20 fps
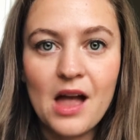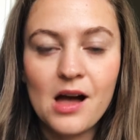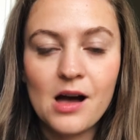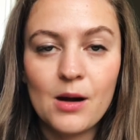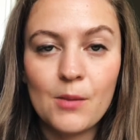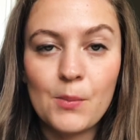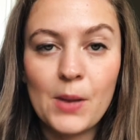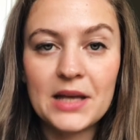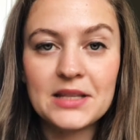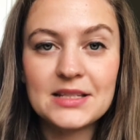
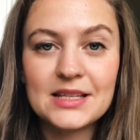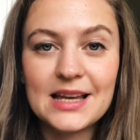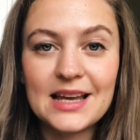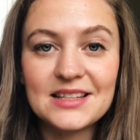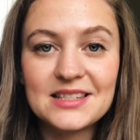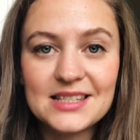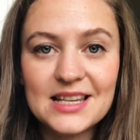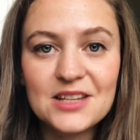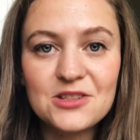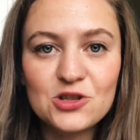But
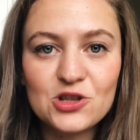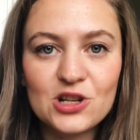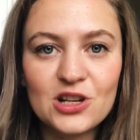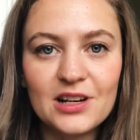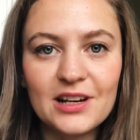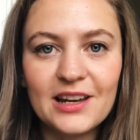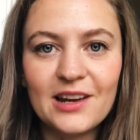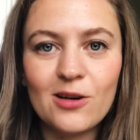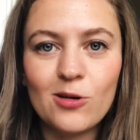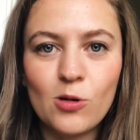
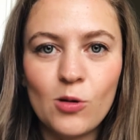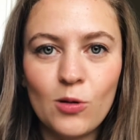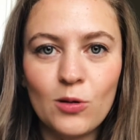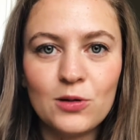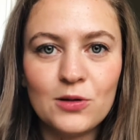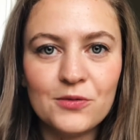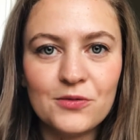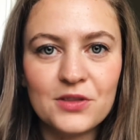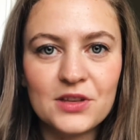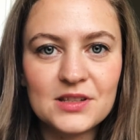essentially all
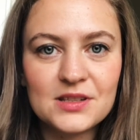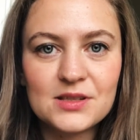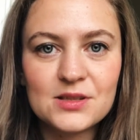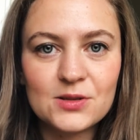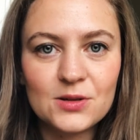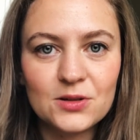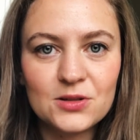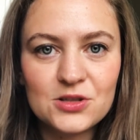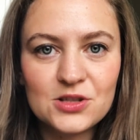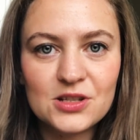of these
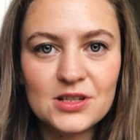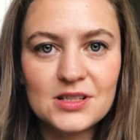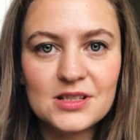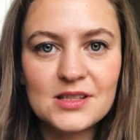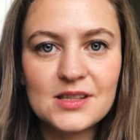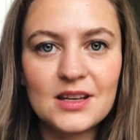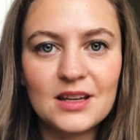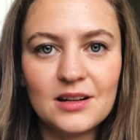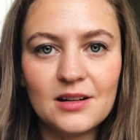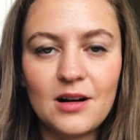searches,
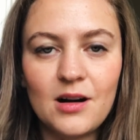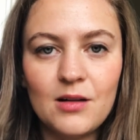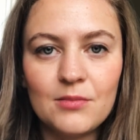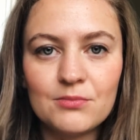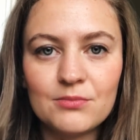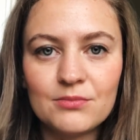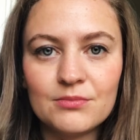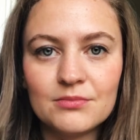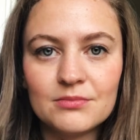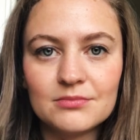they
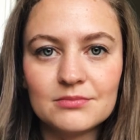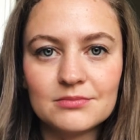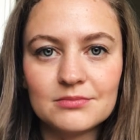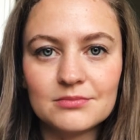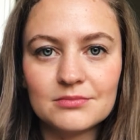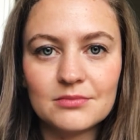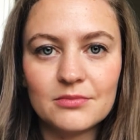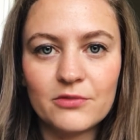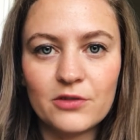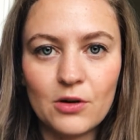
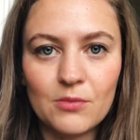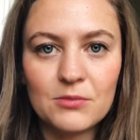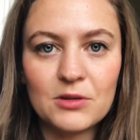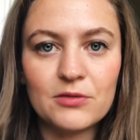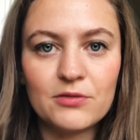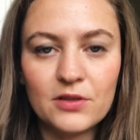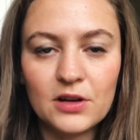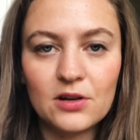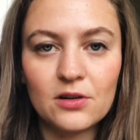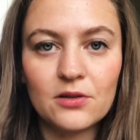come from the
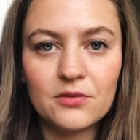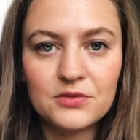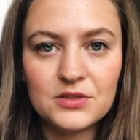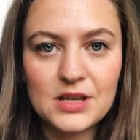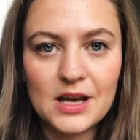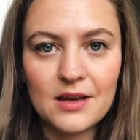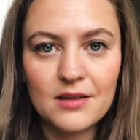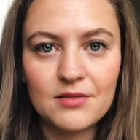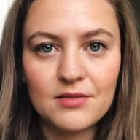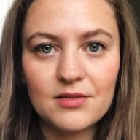fear of
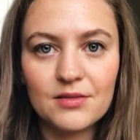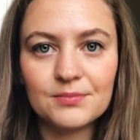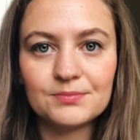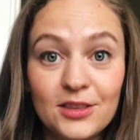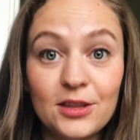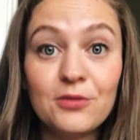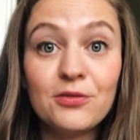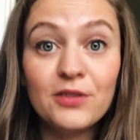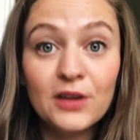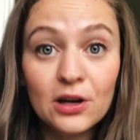death.
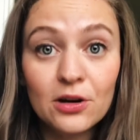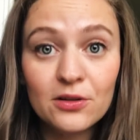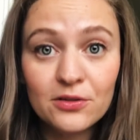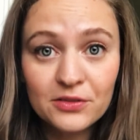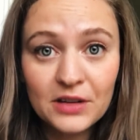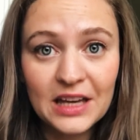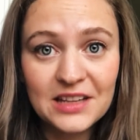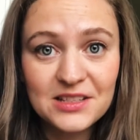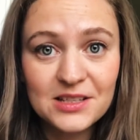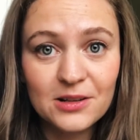The fear of
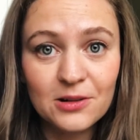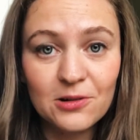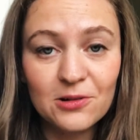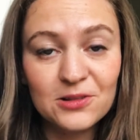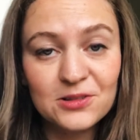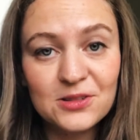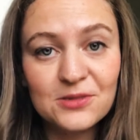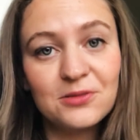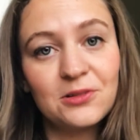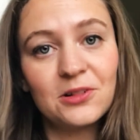getting
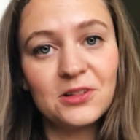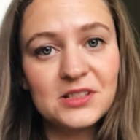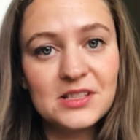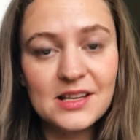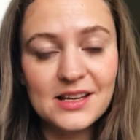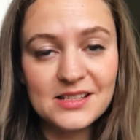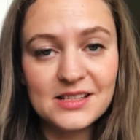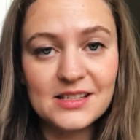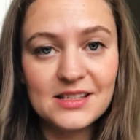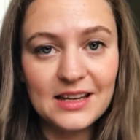old, of course,
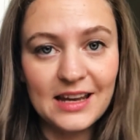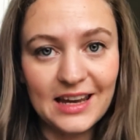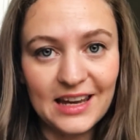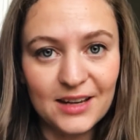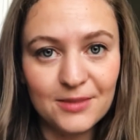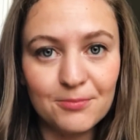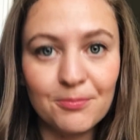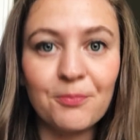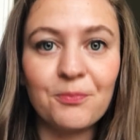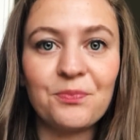has a
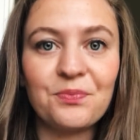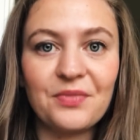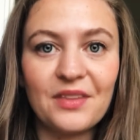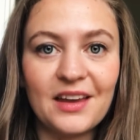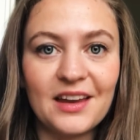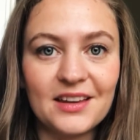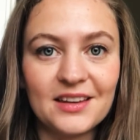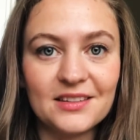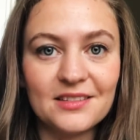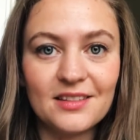name.
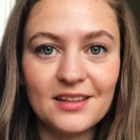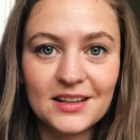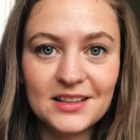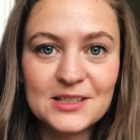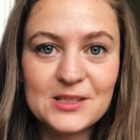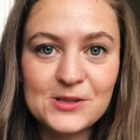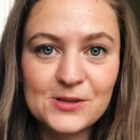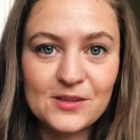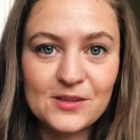And thanks to the